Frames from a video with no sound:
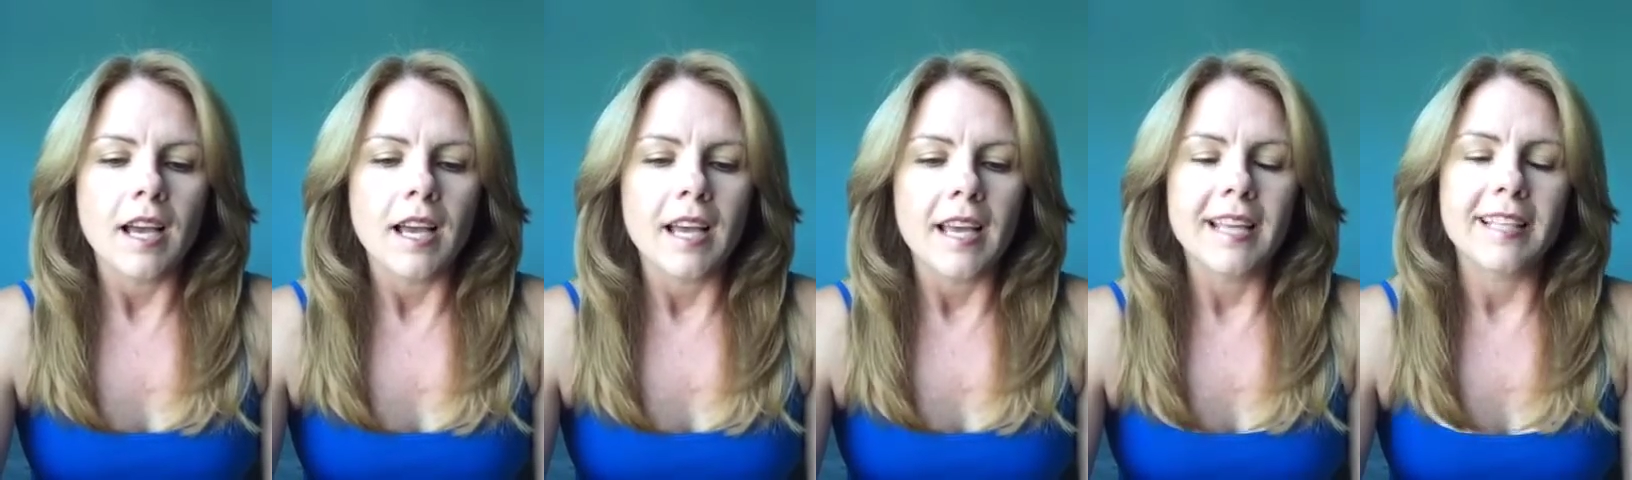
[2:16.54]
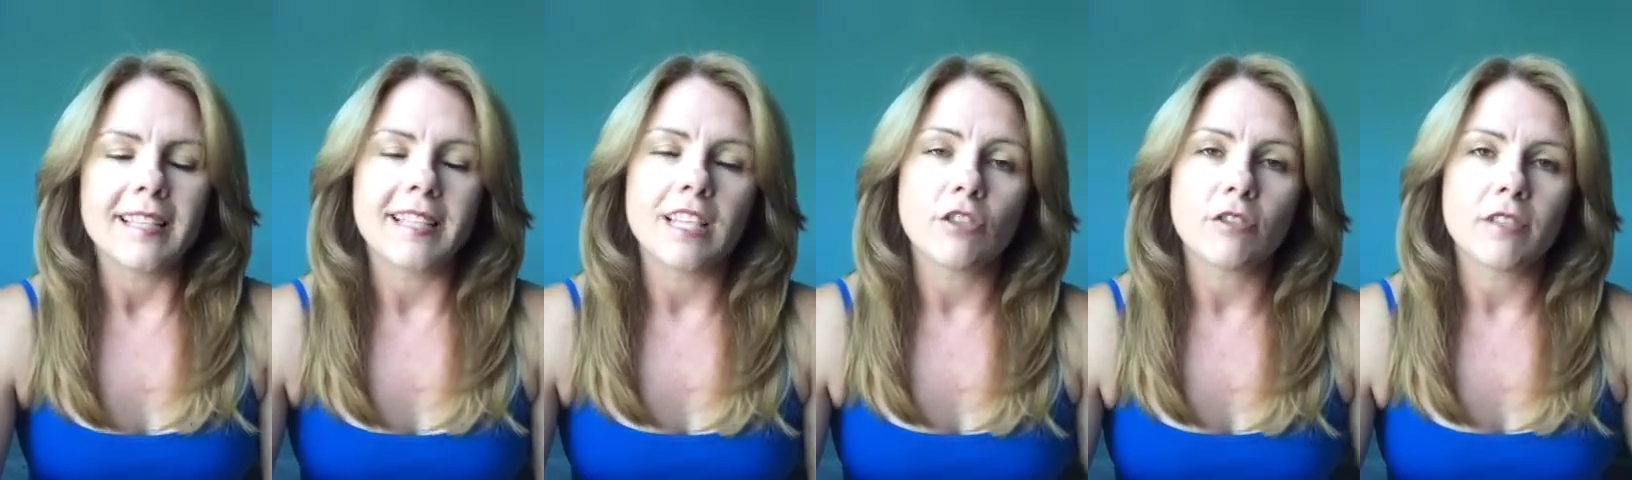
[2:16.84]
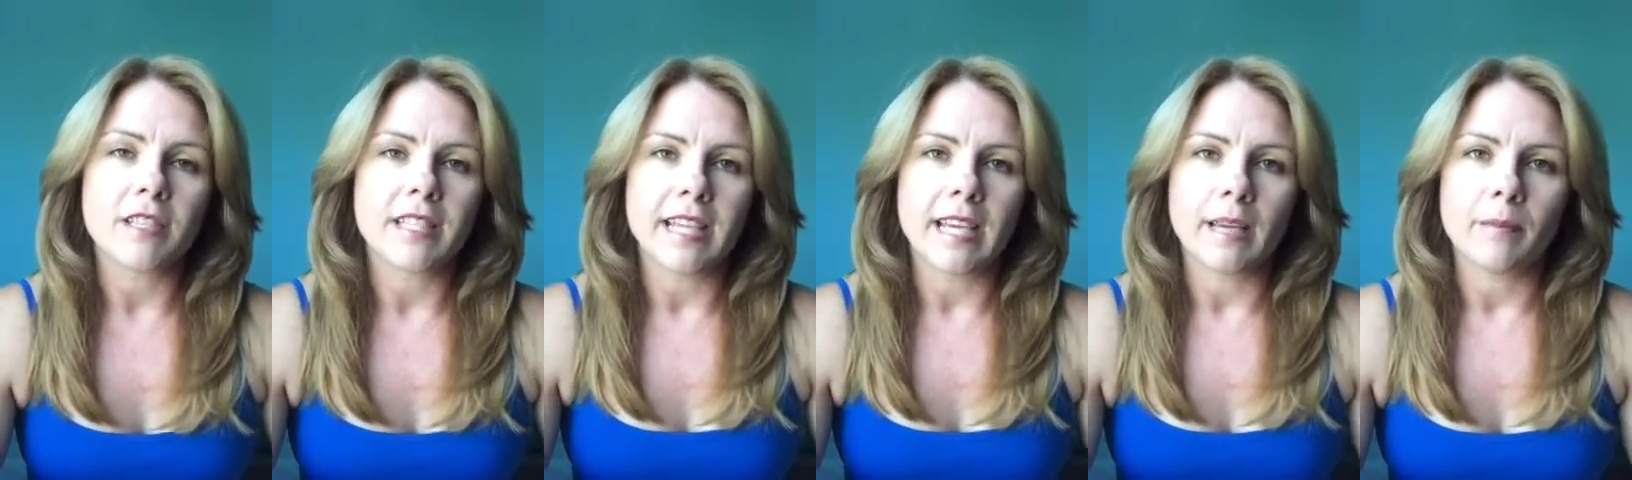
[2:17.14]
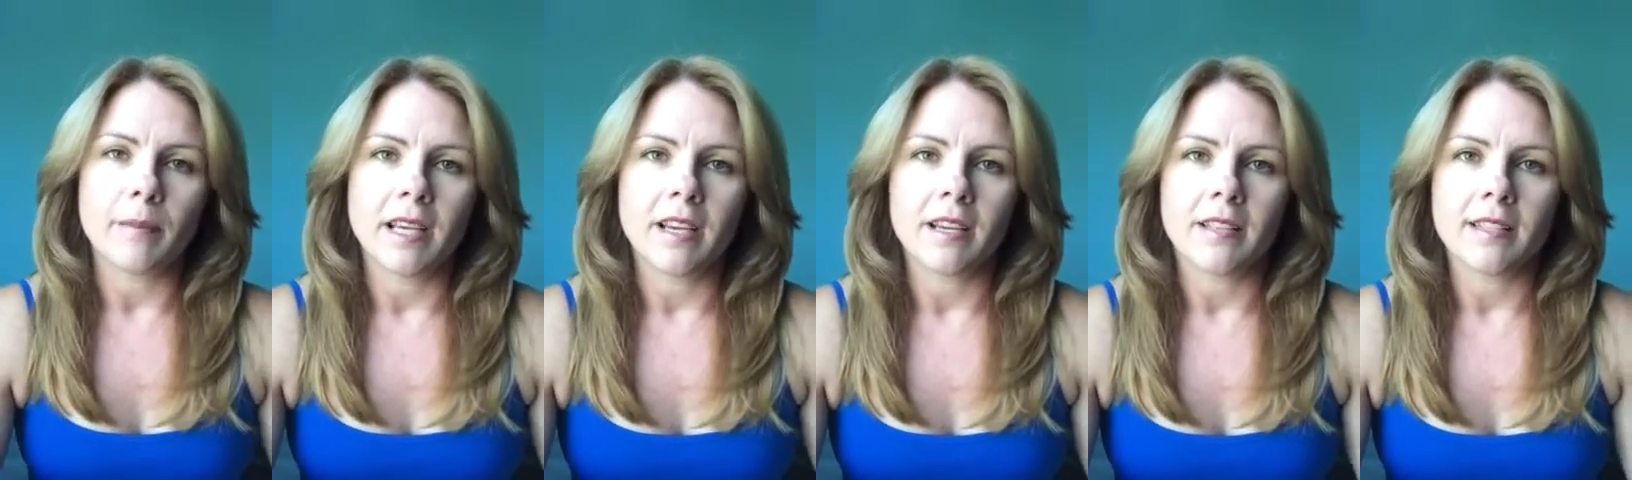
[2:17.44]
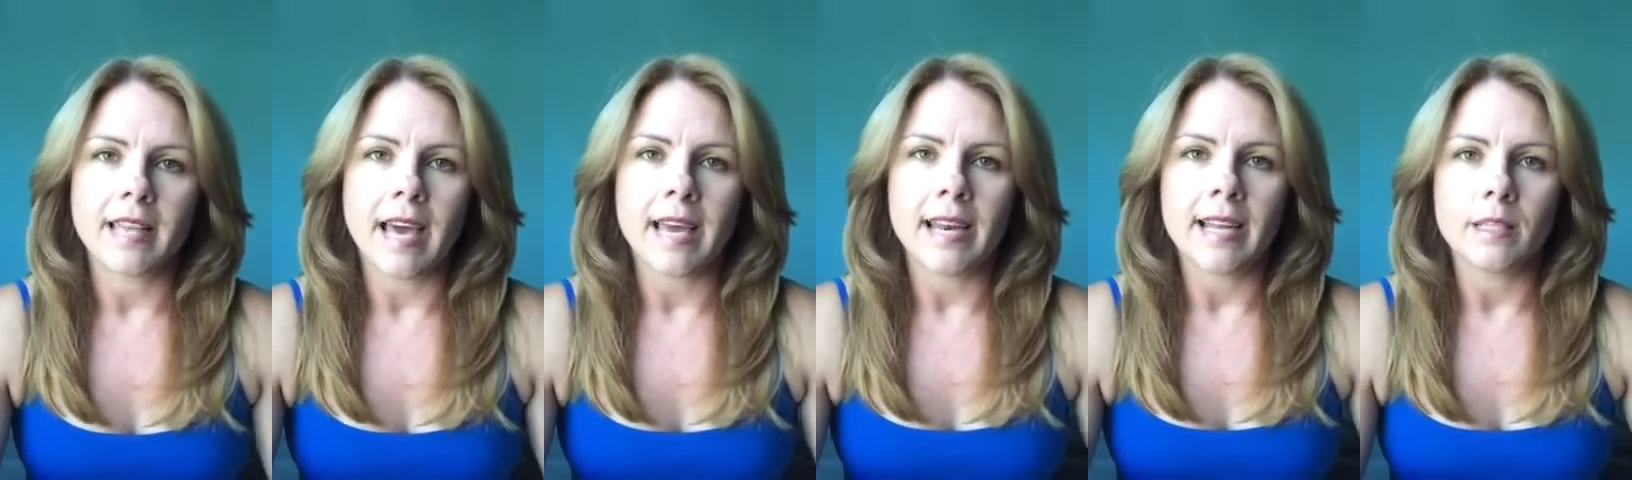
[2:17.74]
it's interesting
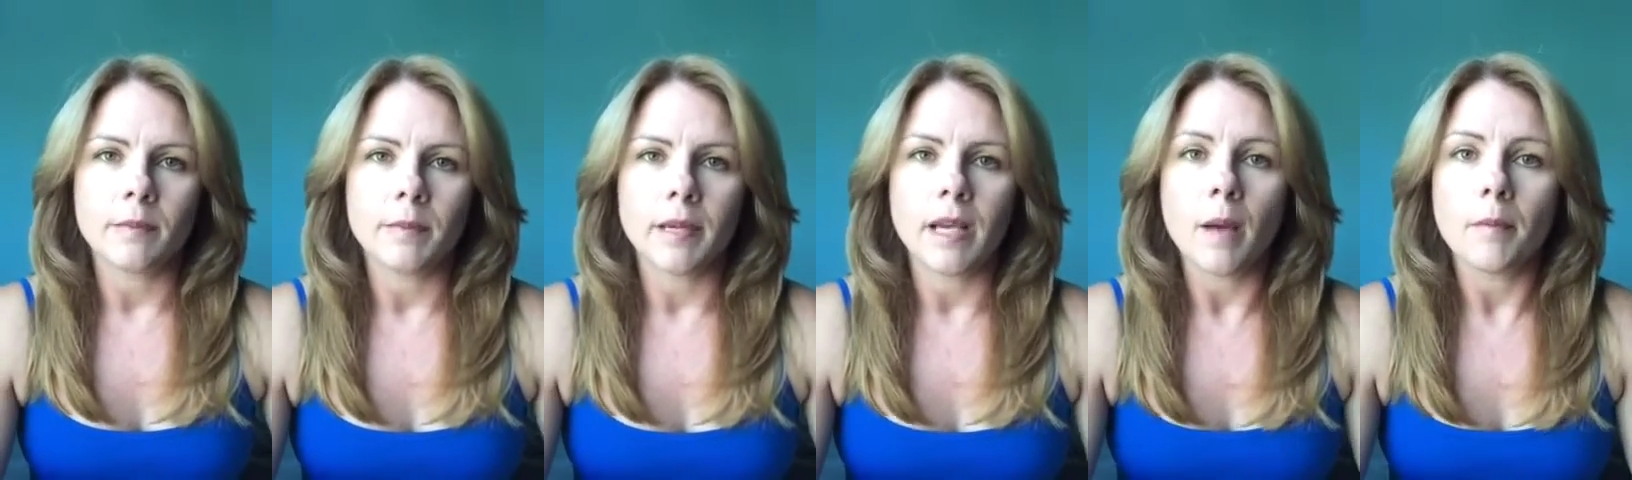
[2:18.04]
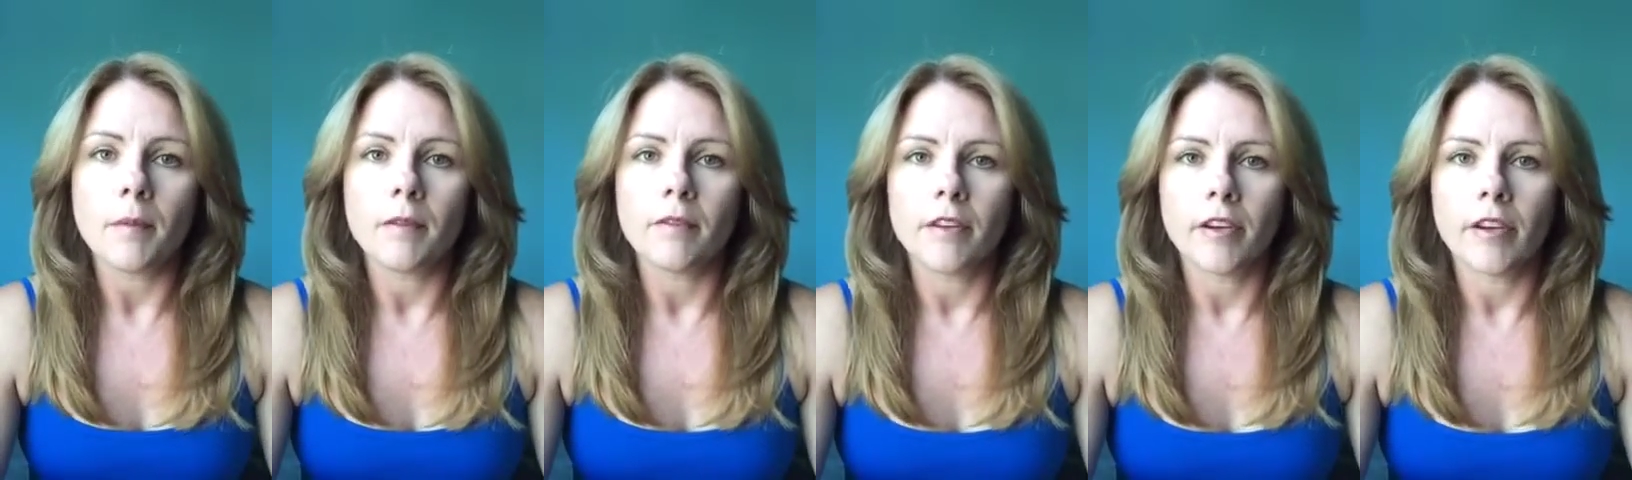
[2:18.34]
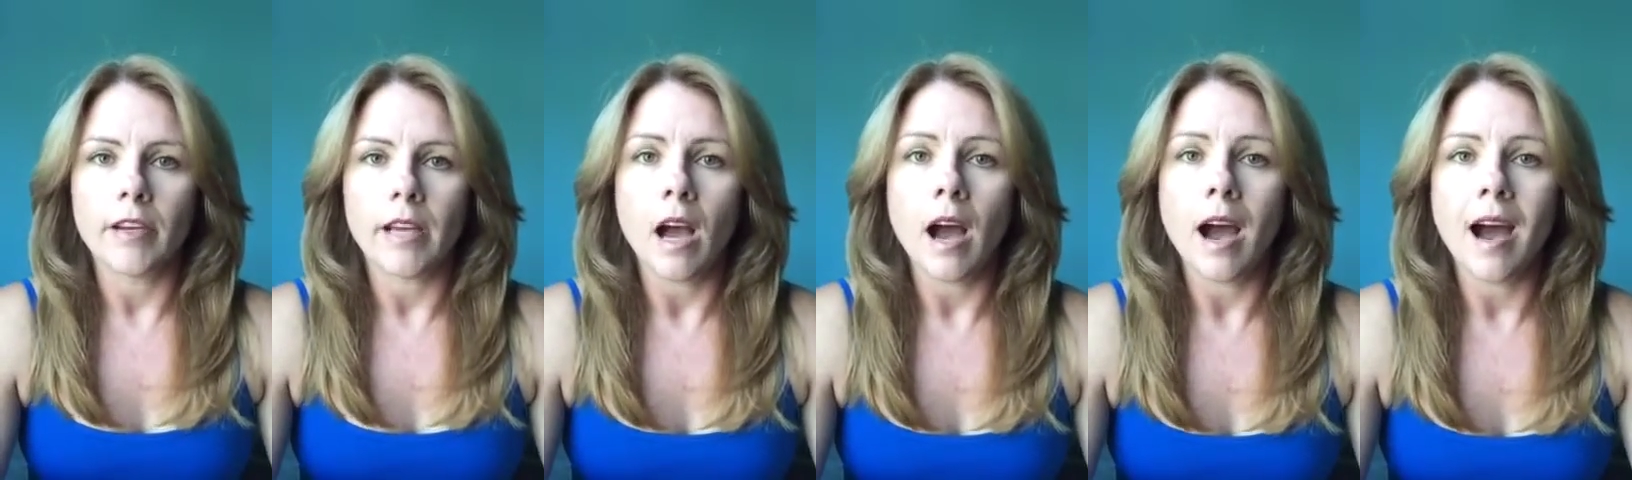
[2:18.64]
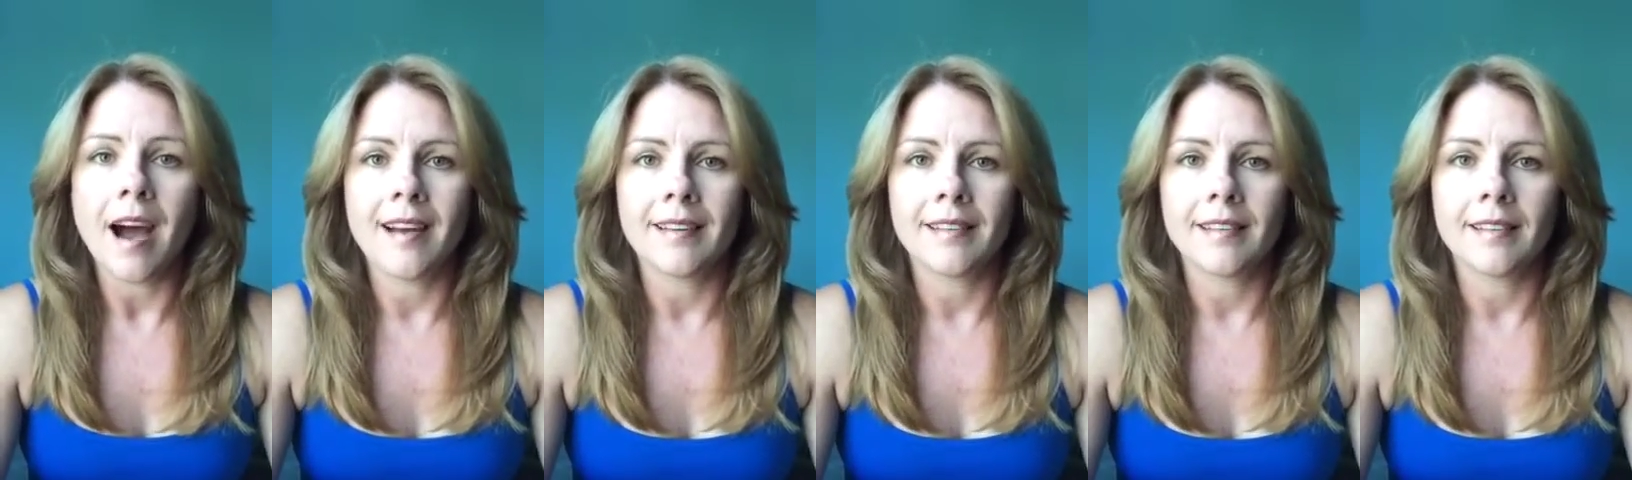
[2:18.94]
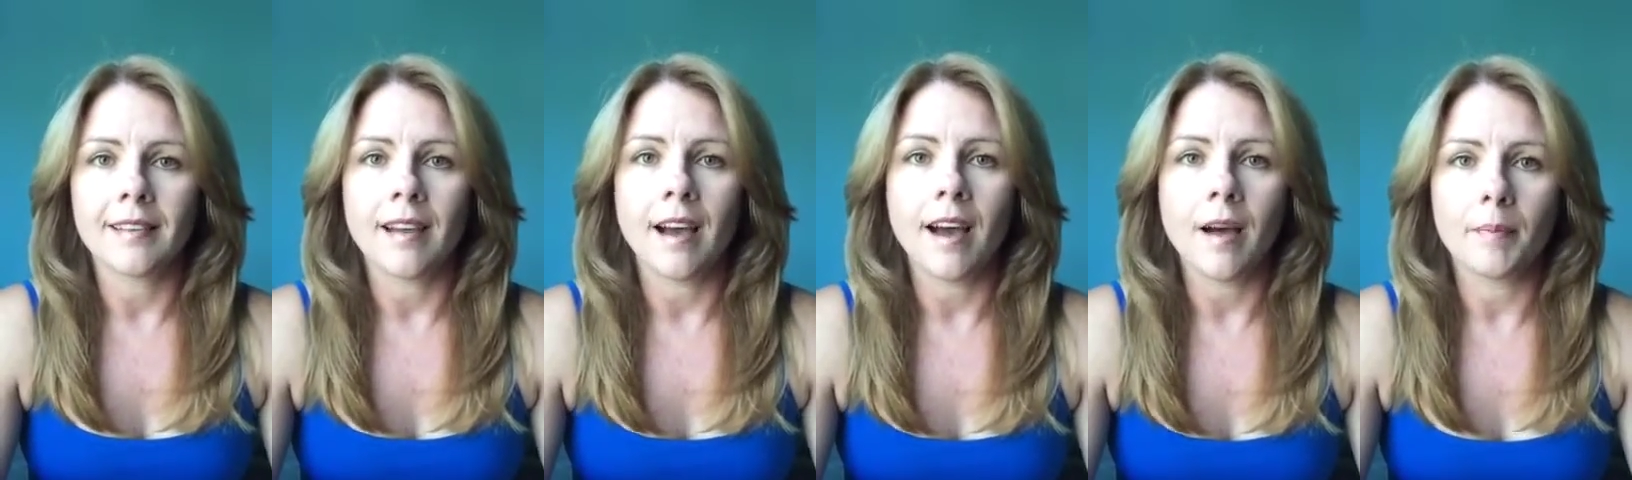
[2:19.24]
because that has become a very hot
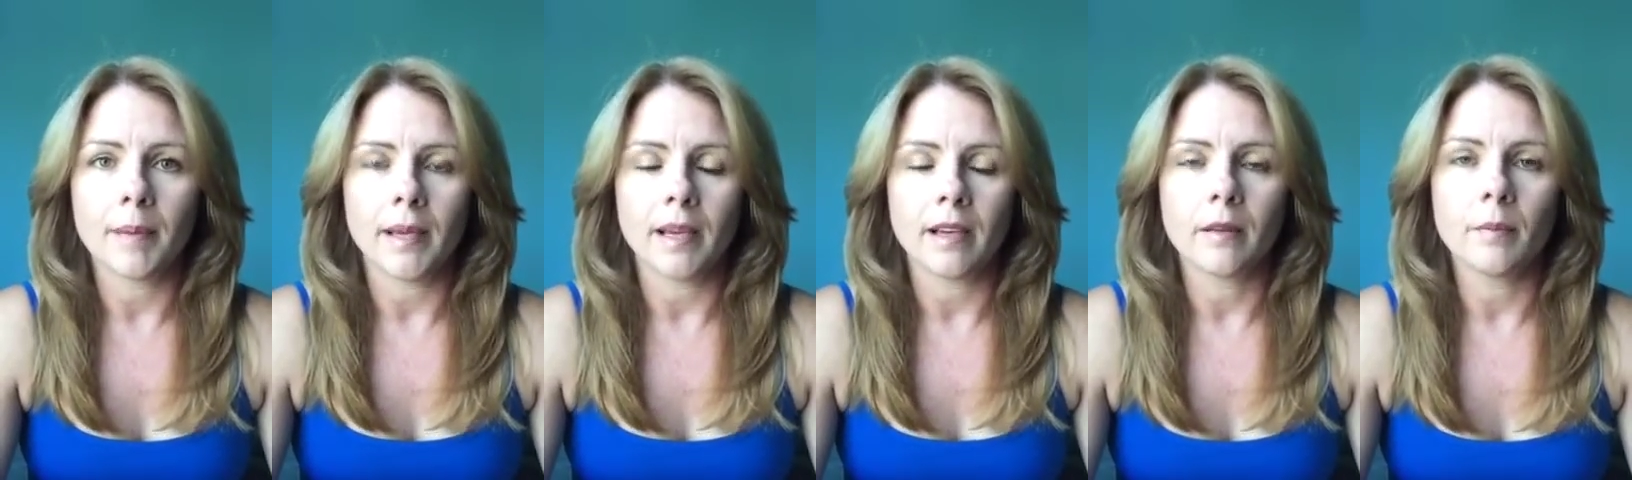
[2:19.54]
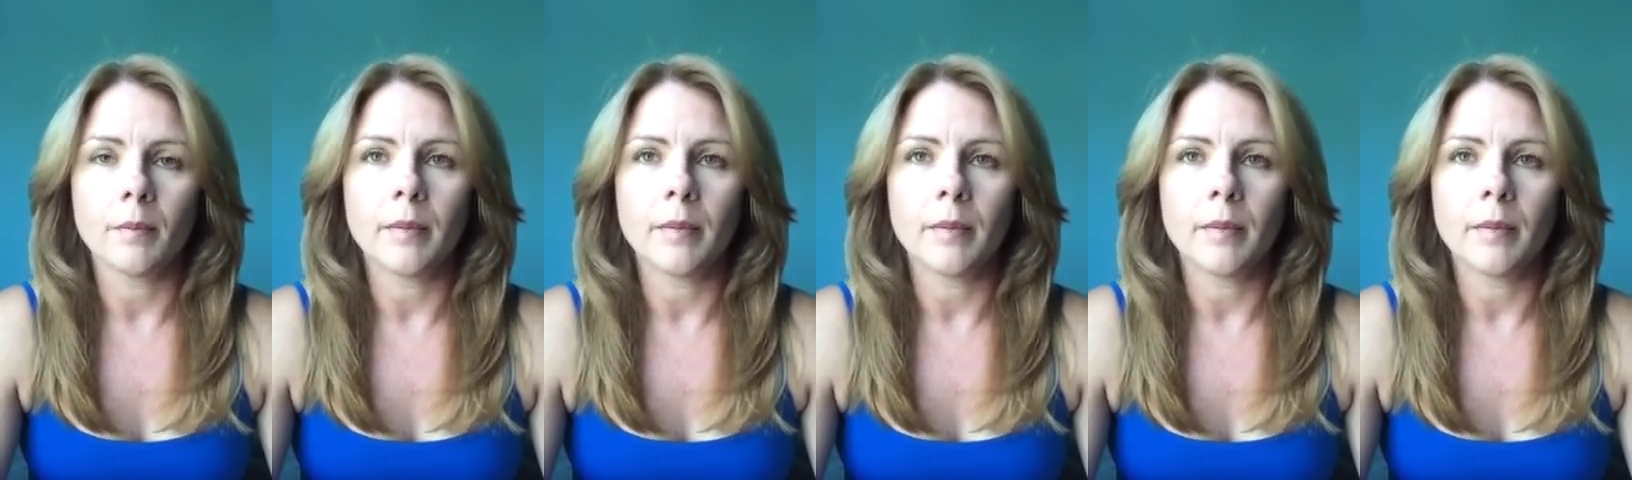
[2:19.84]
topic,